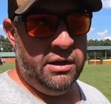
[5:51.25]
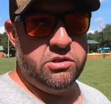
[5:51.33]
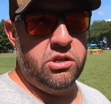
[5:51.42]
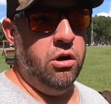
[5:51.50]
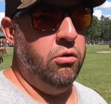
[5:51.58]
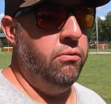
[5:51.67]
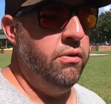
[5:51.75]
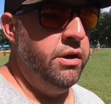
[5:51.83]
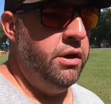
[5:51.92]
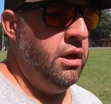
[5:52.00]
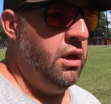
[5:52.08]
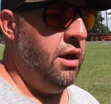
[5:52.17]
So
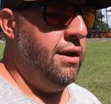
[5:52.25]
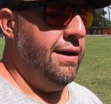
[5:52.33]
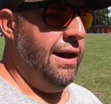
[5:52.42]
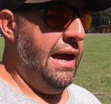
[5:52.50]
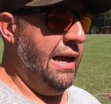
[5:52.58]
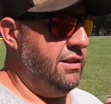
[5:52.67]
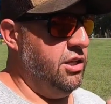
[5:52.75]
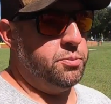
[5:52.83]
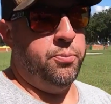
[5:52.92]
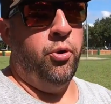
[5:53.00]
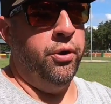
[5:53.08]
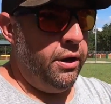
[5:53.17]
at this
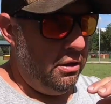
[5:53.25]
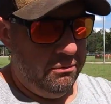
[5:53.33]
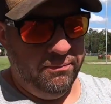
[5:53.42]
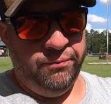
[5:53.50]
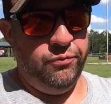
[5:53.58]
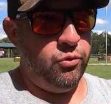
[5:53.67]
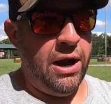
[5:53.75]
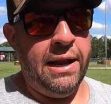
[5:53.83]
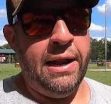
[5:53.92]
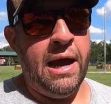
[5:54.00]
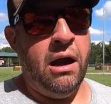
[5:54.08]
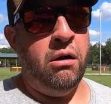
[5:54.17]
point right
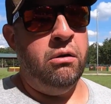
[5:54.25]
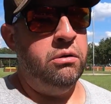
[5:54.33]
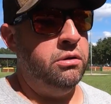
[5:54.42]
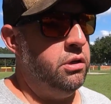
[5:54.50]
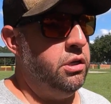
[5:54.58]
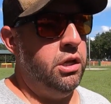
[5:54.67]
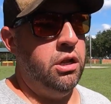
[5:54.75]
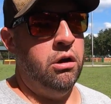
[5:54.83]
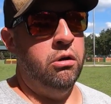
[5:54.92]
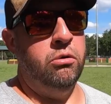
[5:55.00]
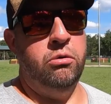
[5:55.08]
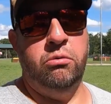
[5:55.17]
now, you
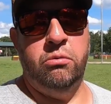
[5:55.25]
know,